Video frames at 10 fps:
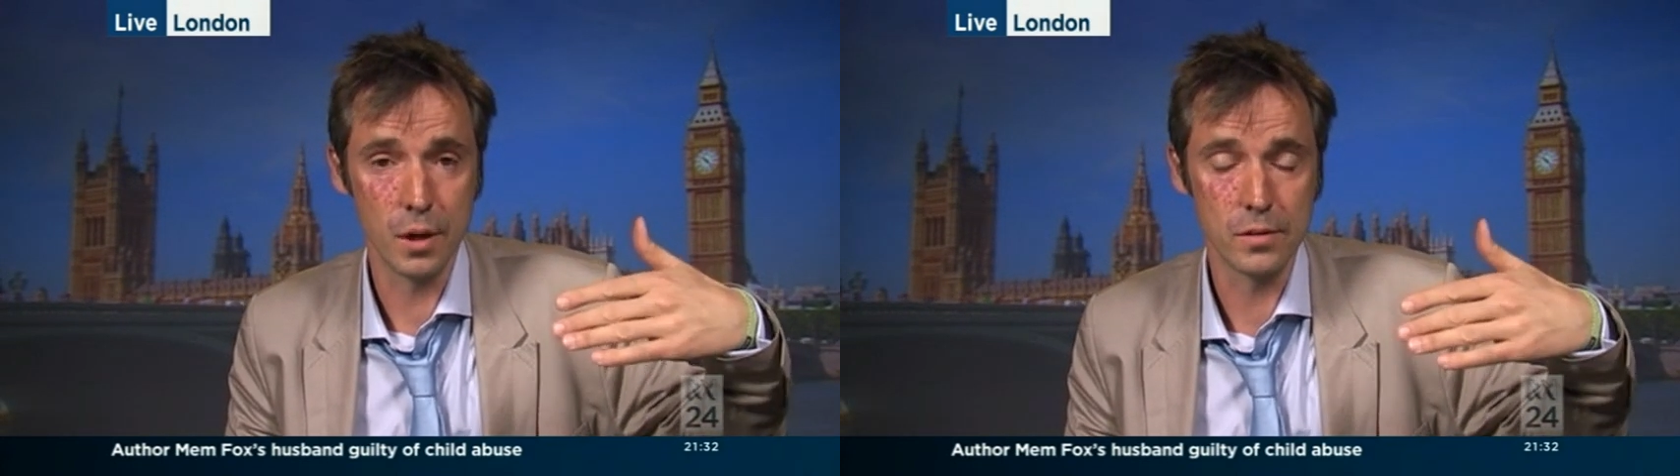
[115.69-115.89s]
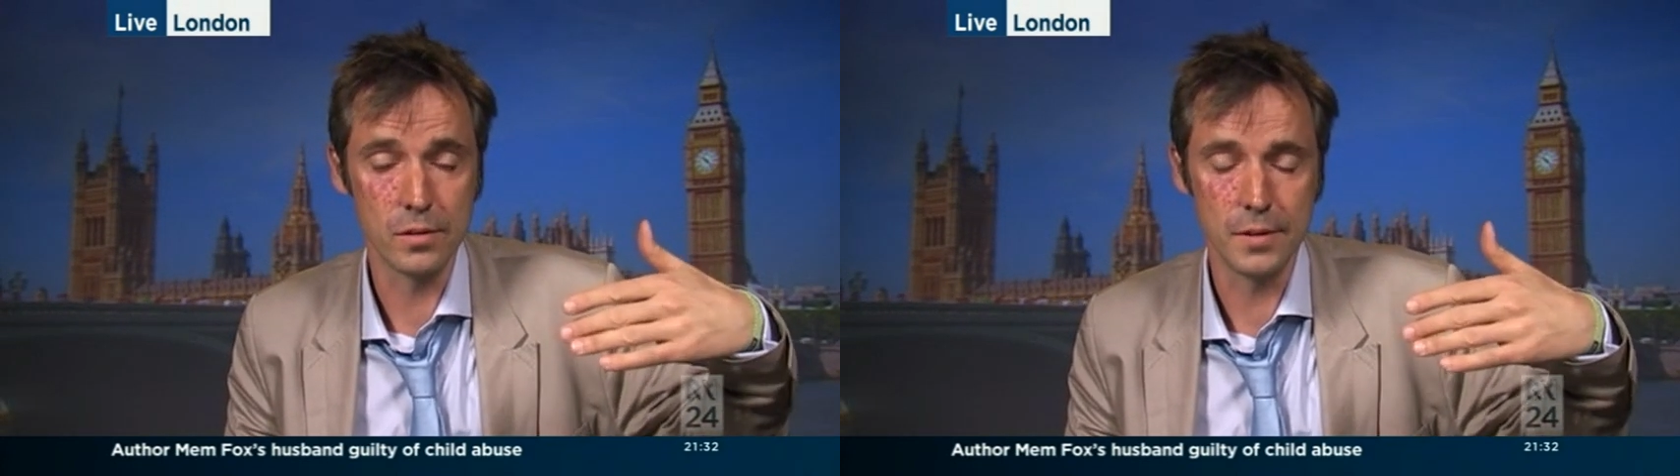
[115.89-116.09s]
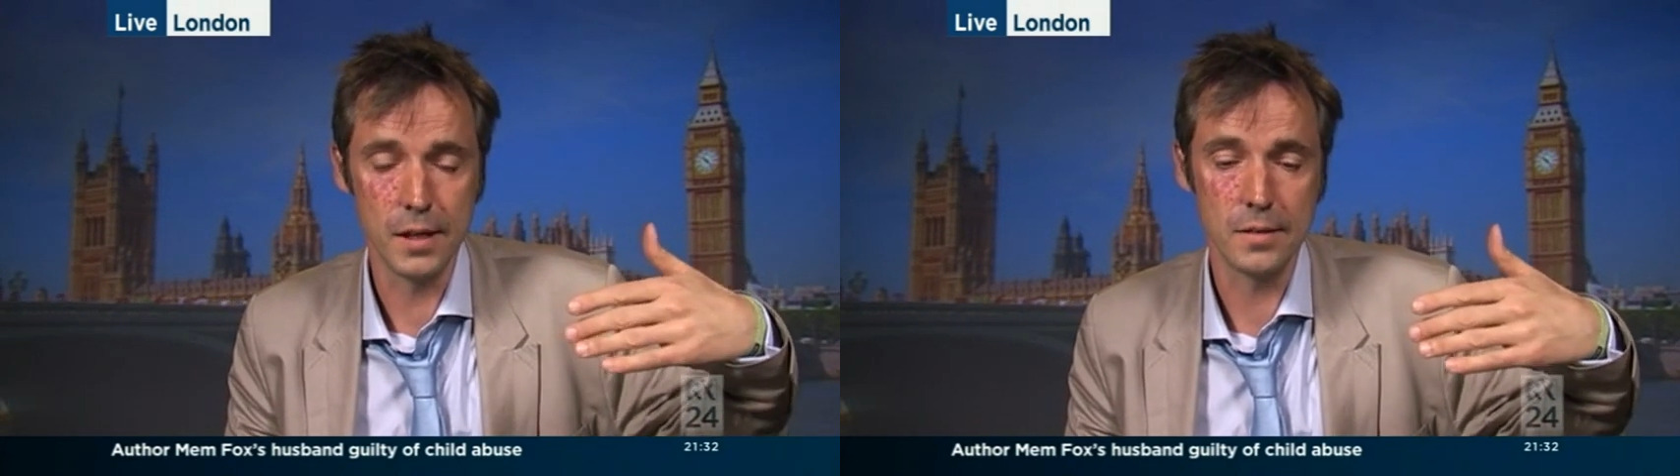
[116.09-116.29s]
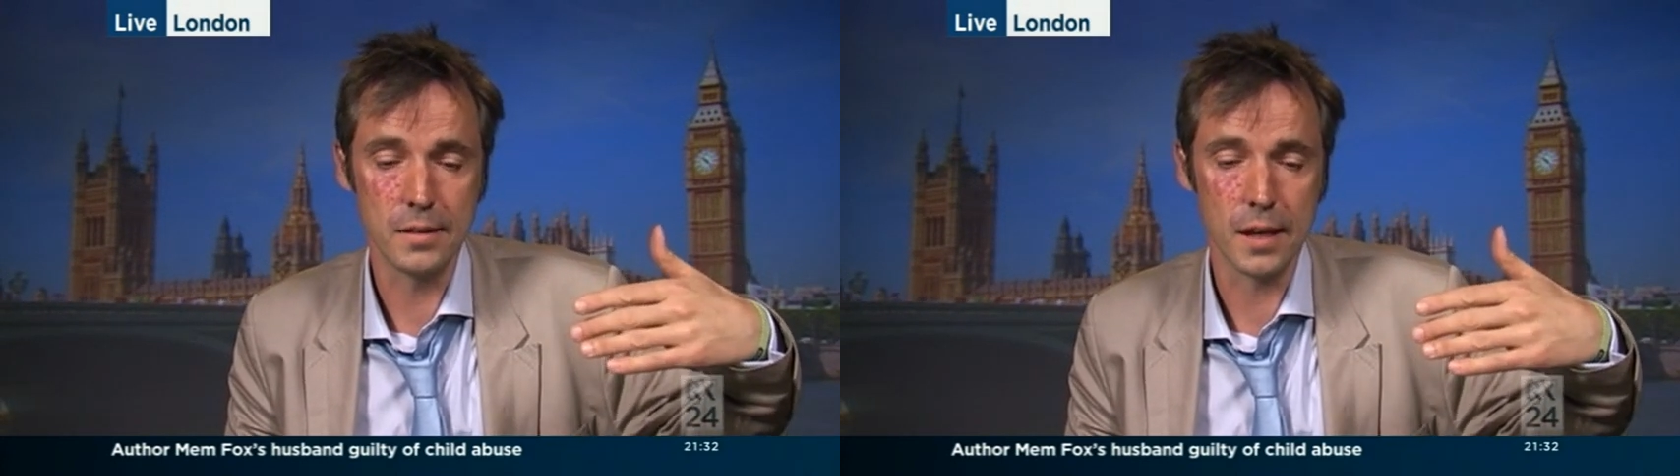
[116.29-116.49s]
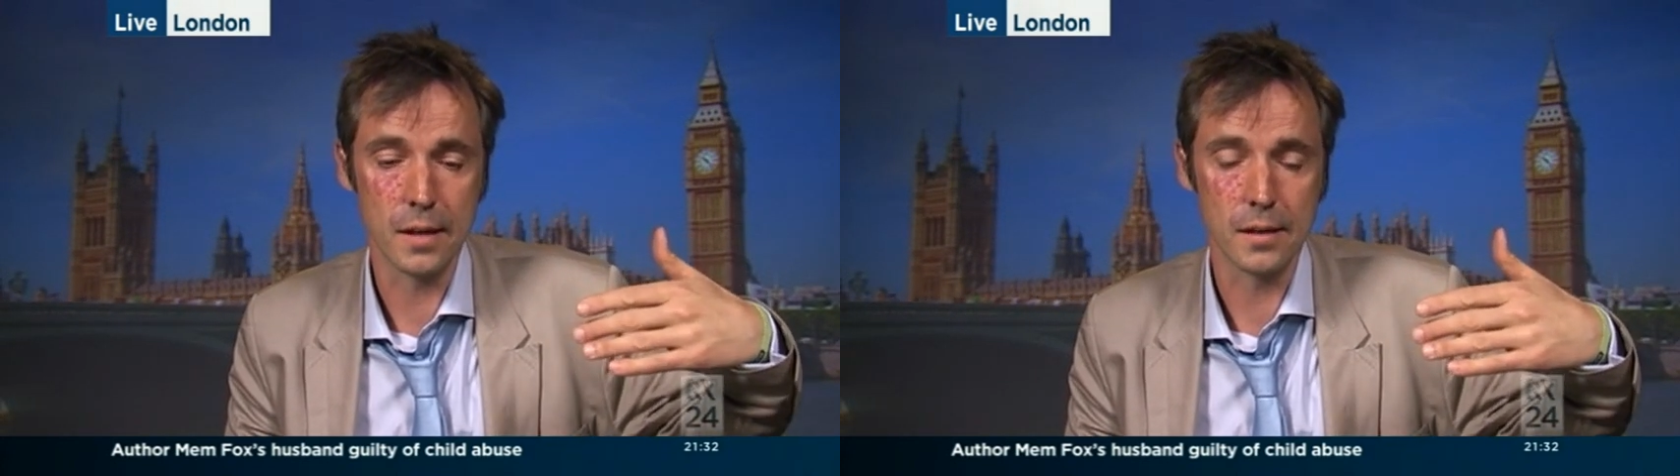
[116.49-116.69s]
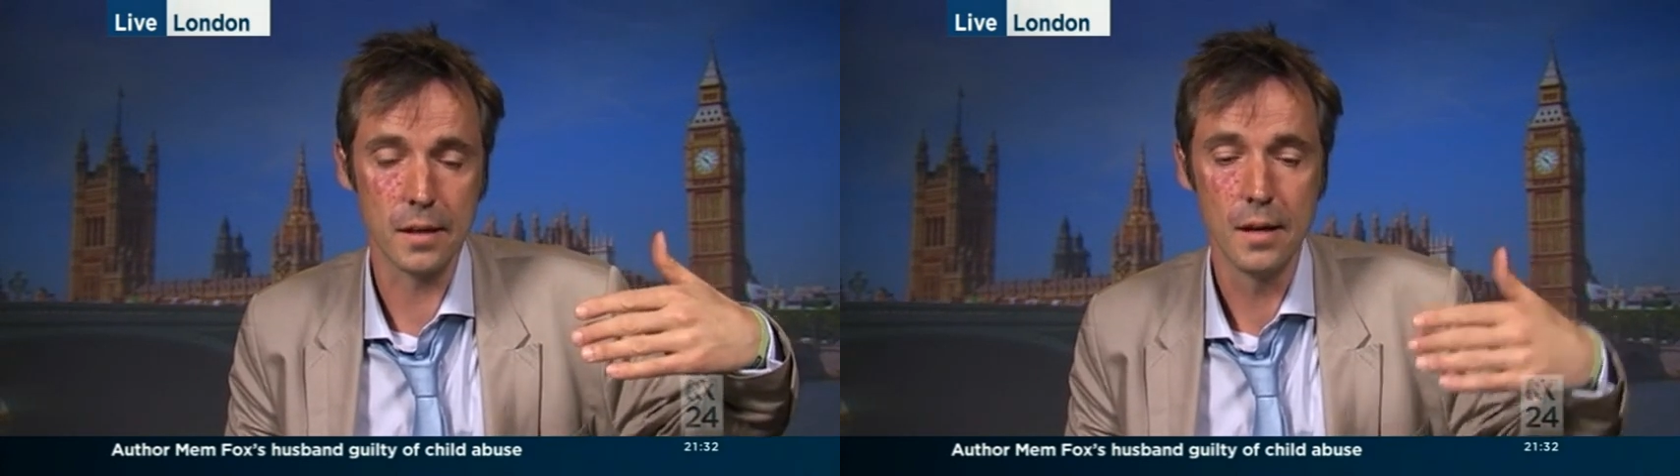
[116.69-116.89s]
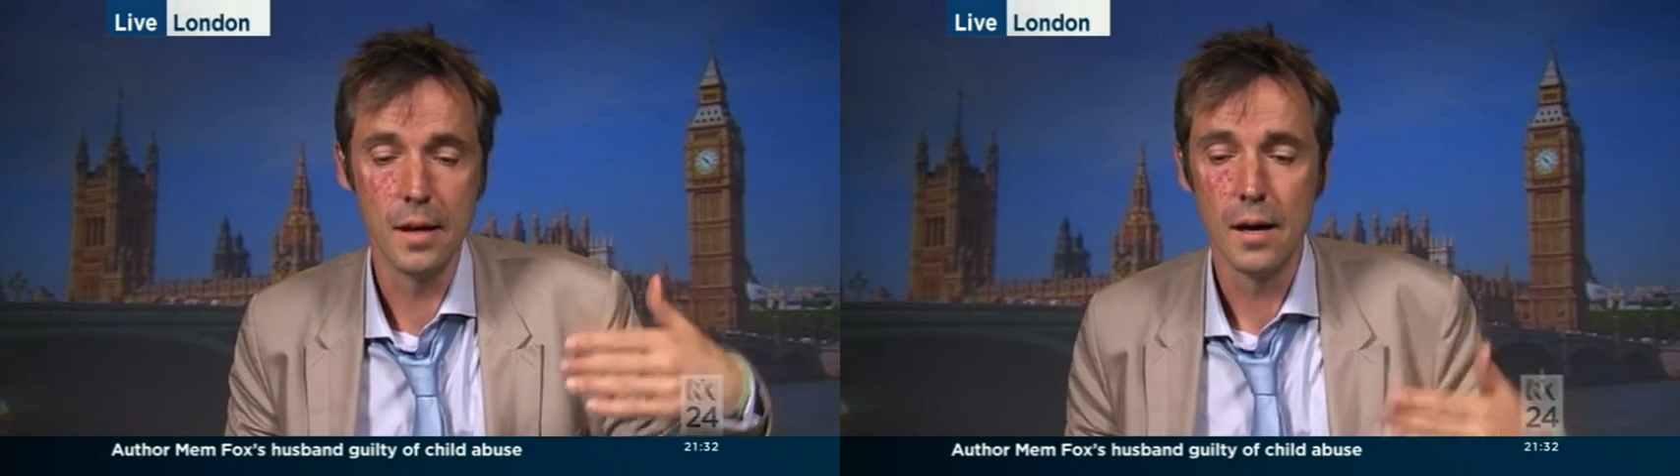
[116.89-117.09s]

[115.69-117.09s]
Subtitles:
boss as features editor.